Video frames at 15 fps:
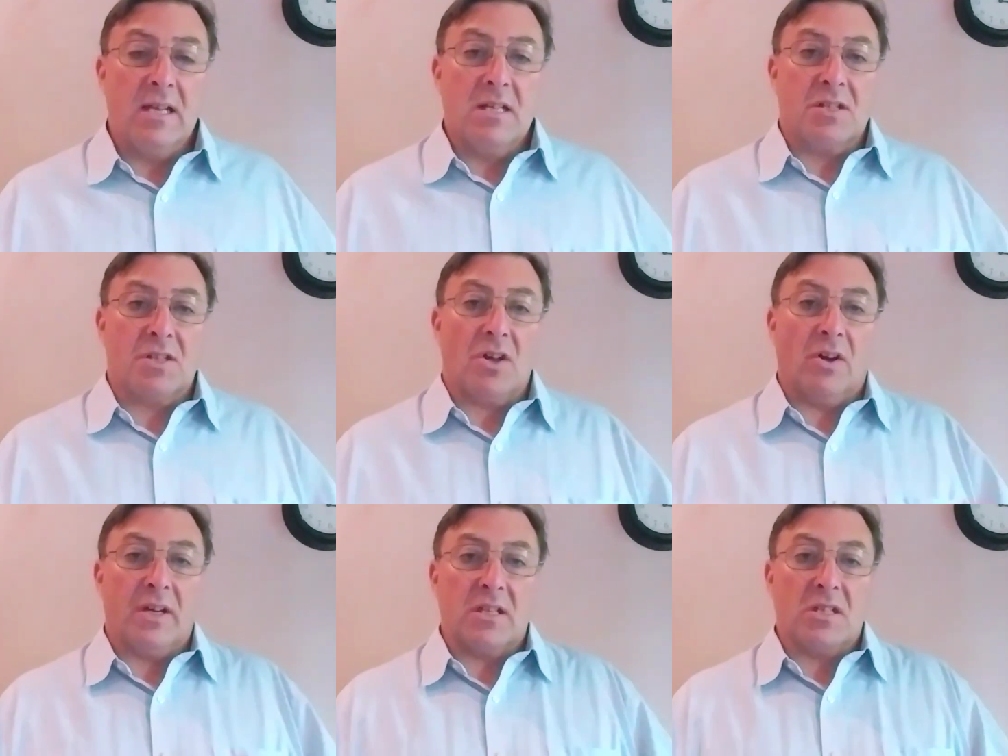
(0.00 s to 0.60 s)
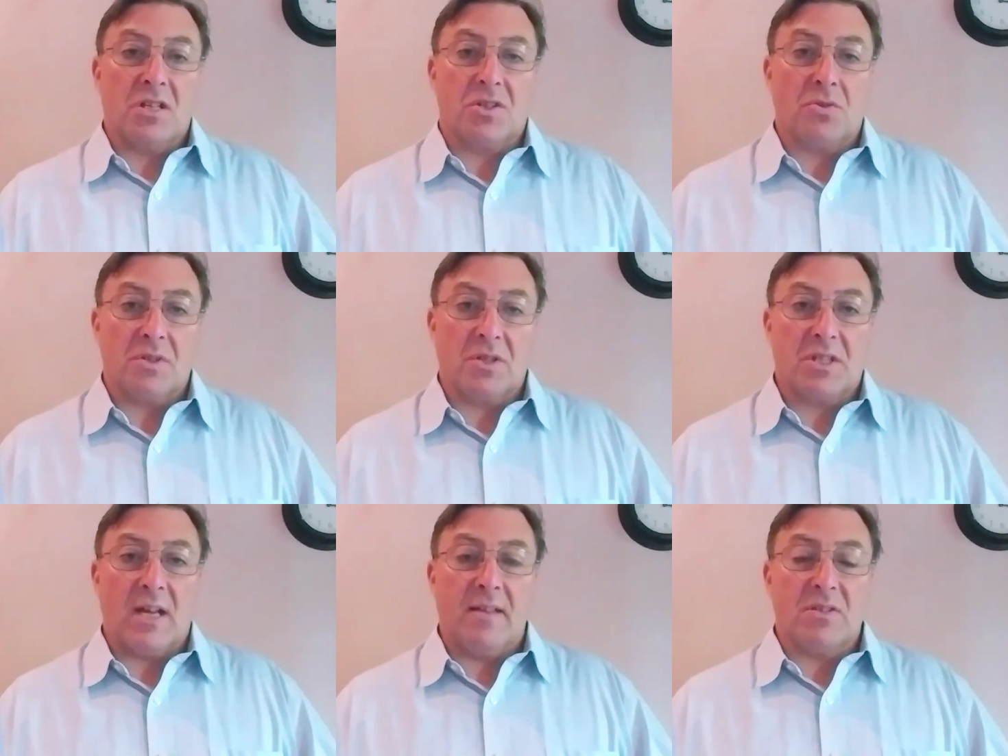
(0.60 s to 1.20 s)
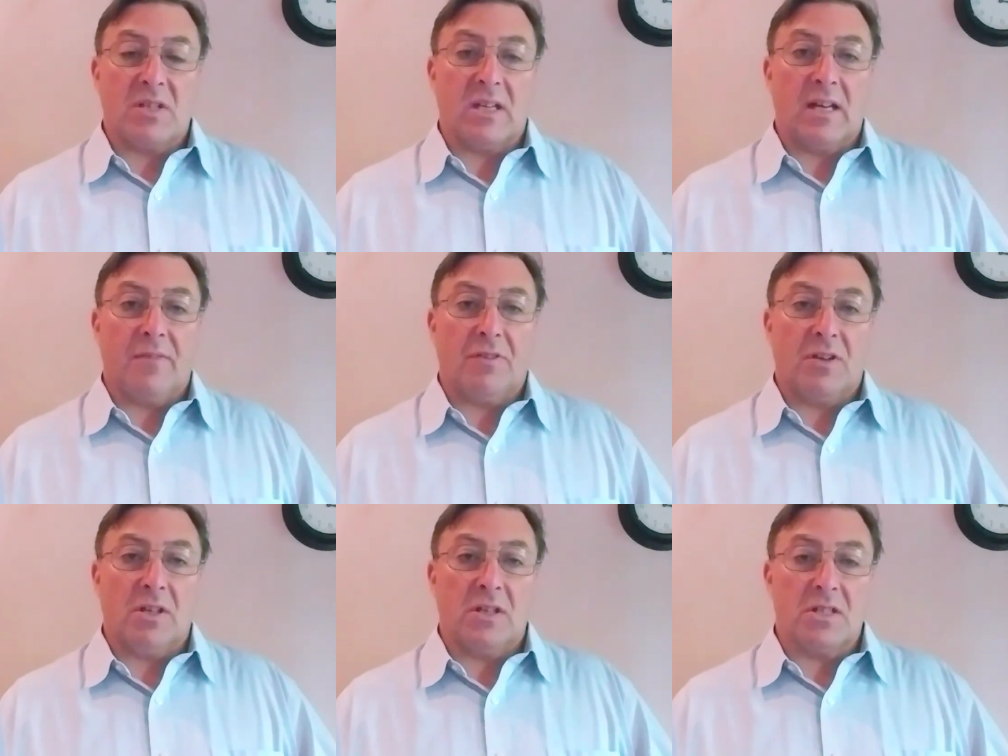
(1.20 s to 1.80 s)
starting to sort of save
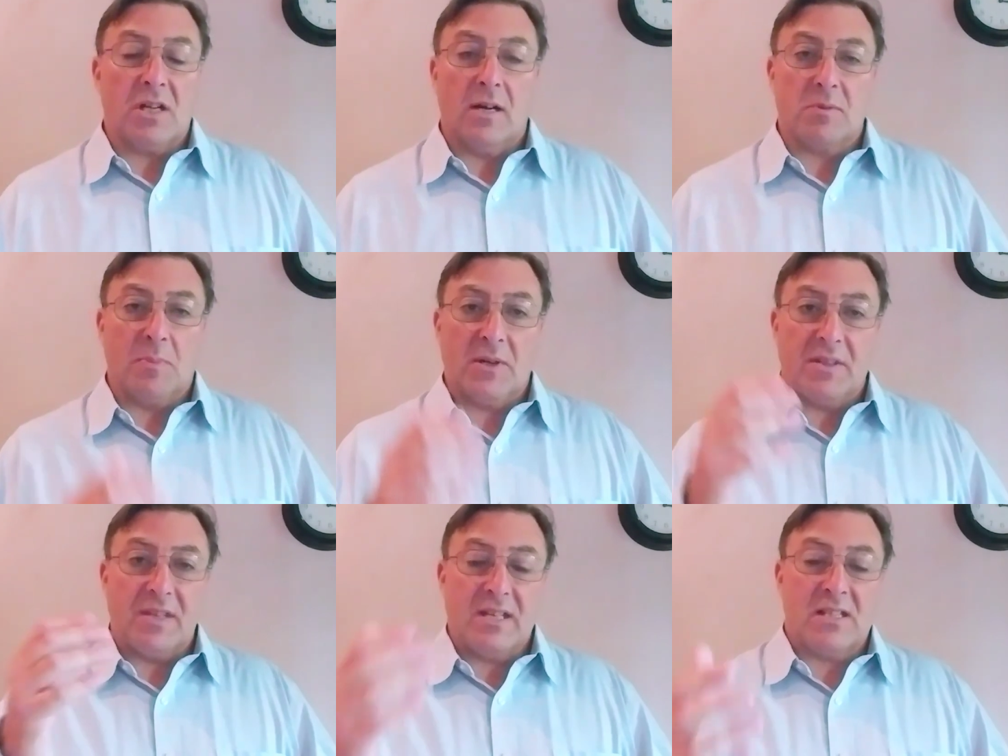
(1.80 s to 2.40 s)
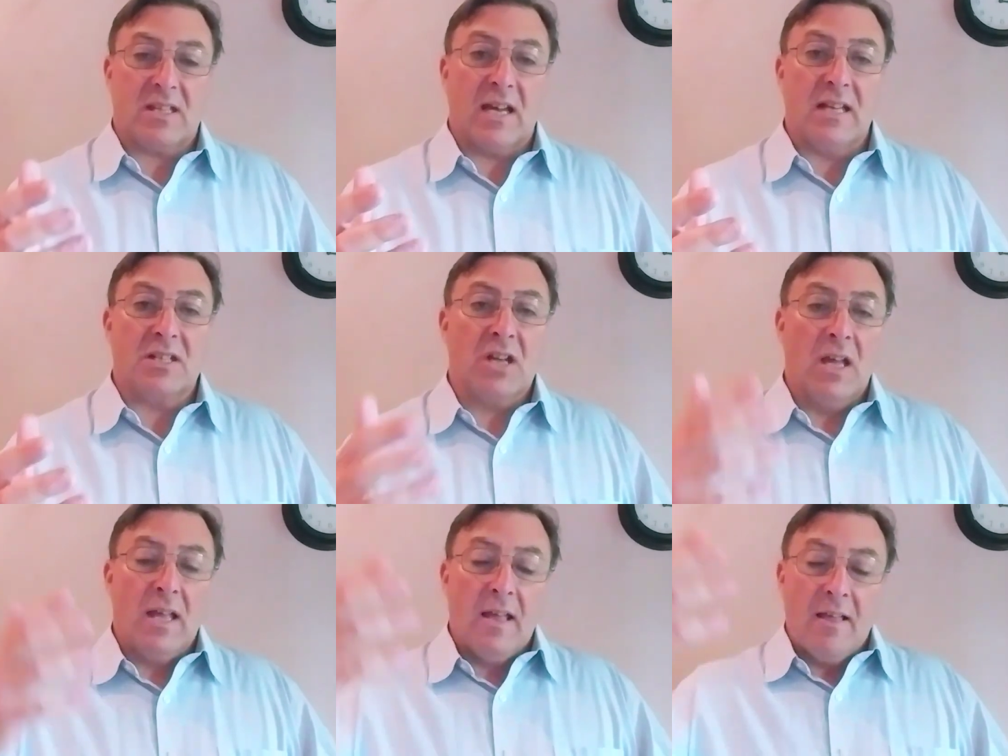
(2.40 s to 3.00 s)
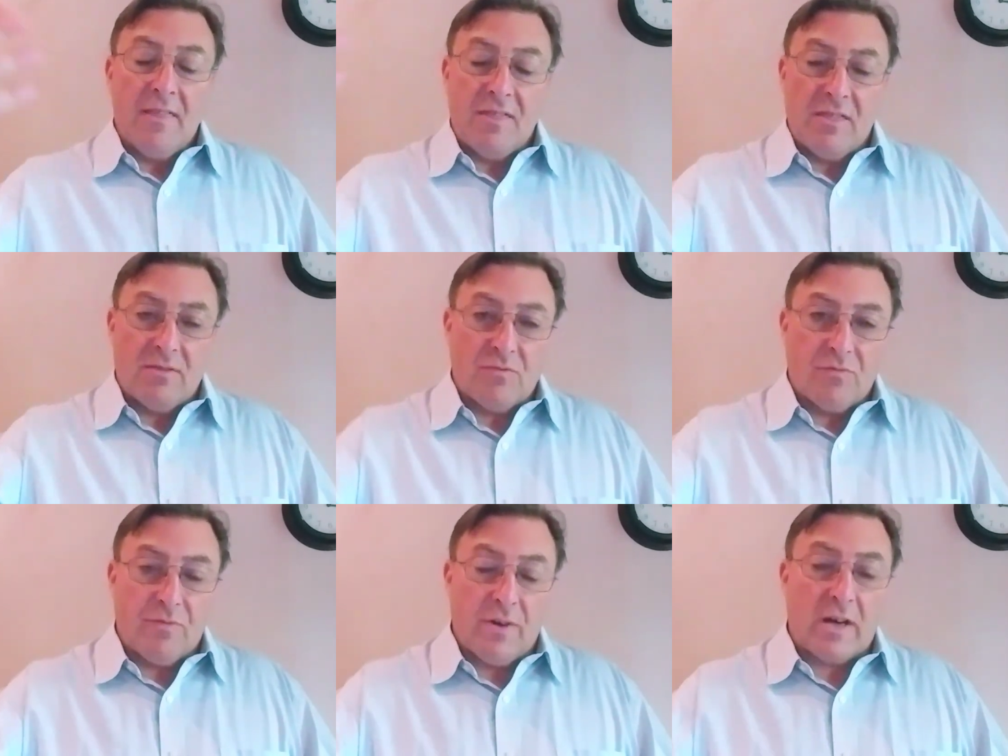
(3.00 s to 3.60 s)
significant times, but at this stage,
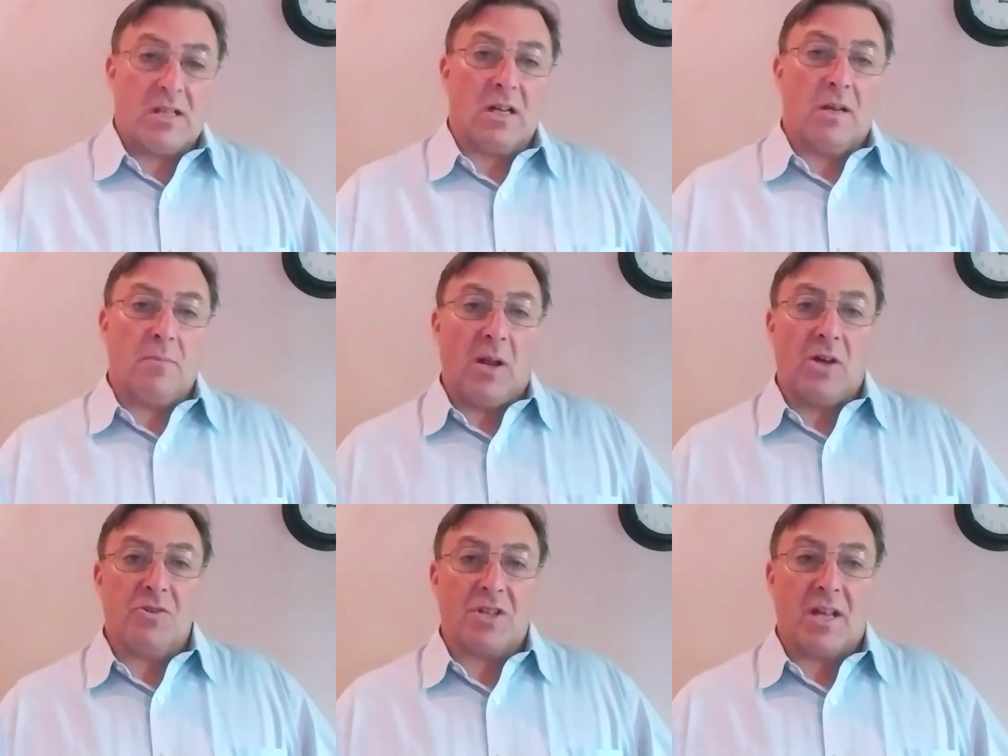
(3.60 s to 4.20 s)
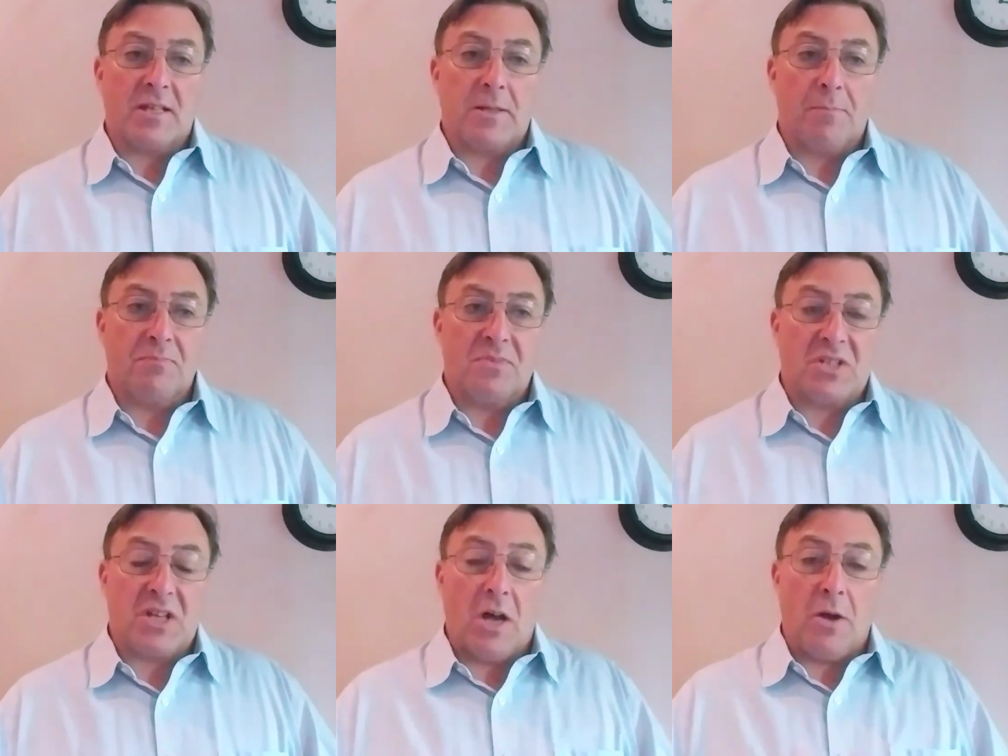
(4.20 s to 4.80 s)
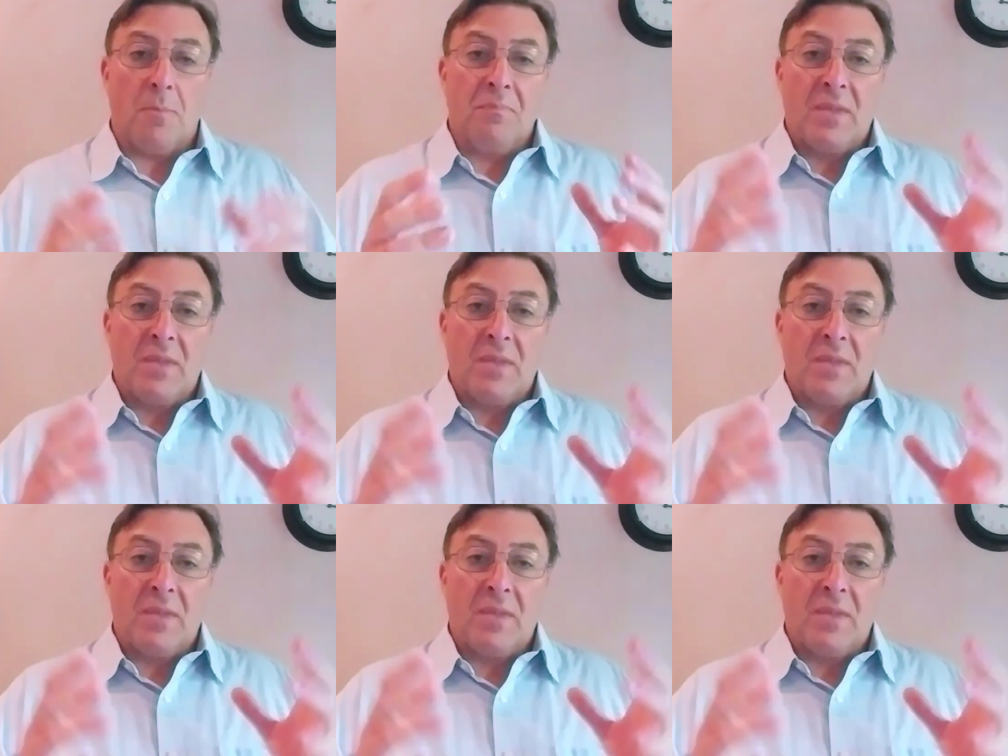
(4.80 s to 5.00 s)
very slow process. So,